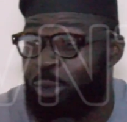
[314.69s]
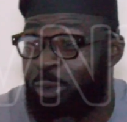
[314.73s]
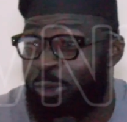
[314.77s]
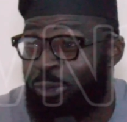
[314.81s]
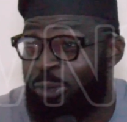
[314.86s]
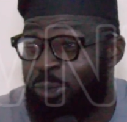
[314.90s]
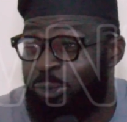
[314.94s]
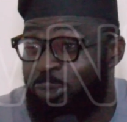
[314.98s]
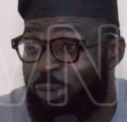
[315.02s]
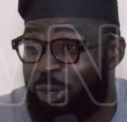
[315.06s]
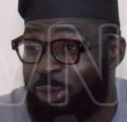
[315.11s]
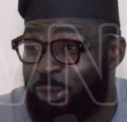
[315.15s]
of the
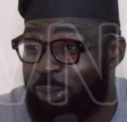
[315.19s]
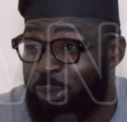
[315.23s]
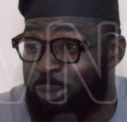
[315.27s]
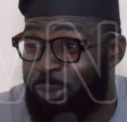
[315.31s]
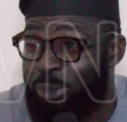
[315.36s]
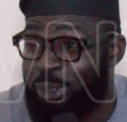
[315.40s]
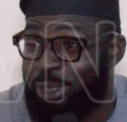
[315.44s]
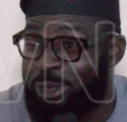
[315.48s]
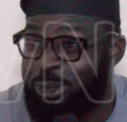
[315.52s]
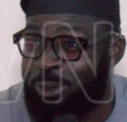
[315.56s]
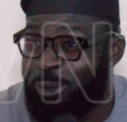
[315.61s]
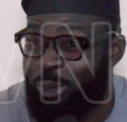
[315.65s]
Federal
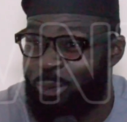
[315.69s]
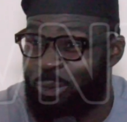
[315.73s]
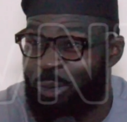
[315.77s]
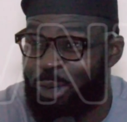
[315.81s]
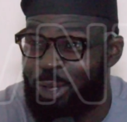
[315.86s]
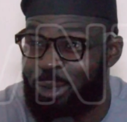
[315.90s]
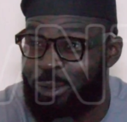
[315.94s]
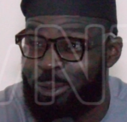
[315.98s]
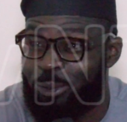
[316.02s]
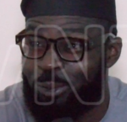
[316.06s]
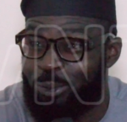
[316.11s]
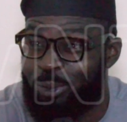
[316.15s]
Ministry of
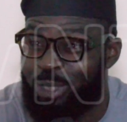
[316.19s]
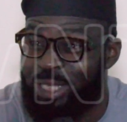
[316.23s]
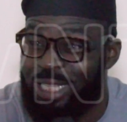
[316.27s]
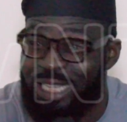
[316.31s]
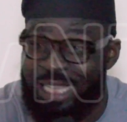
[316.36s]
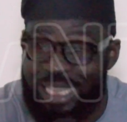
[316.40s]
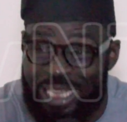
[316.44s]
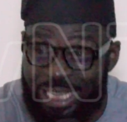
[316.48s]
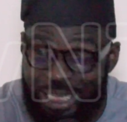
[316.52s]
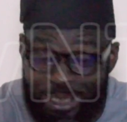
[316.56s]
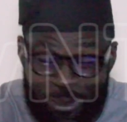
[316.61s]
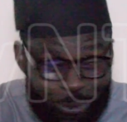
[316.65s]
Health to
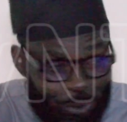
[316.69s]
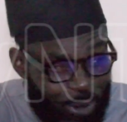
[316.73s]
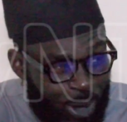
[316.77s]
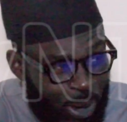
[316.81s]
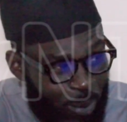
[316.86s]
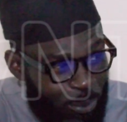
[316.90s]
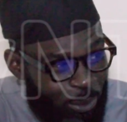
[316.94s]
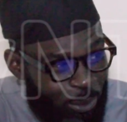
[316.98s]
key into harm